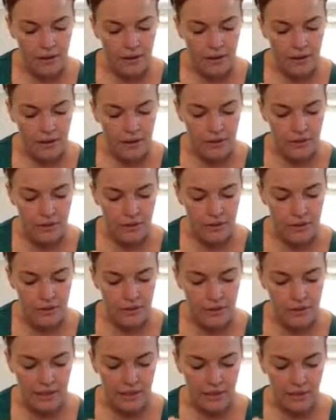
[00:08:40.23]
just so it
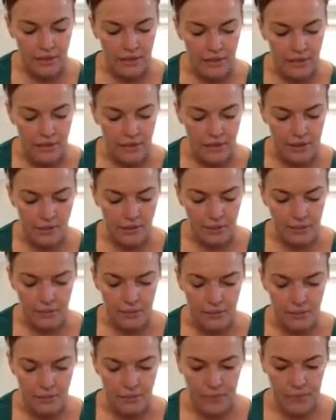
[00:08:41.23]
doesn't have those little
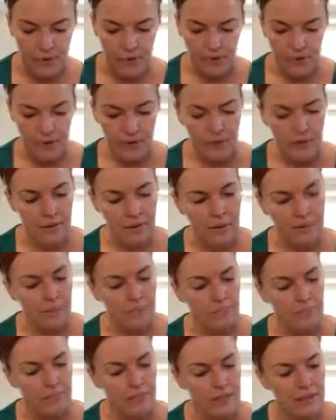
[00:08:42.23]

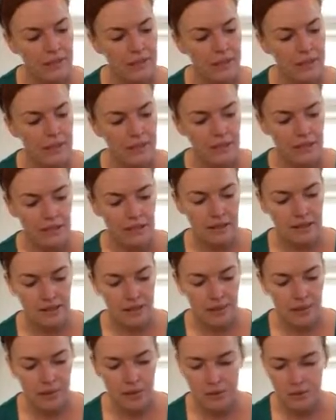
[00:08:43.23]
bits that you can
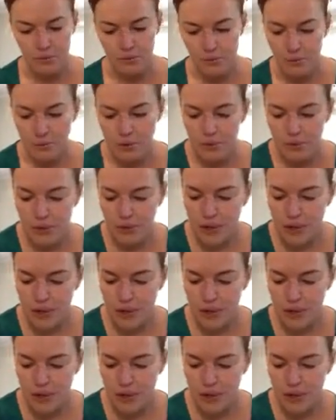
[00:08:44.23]
see through.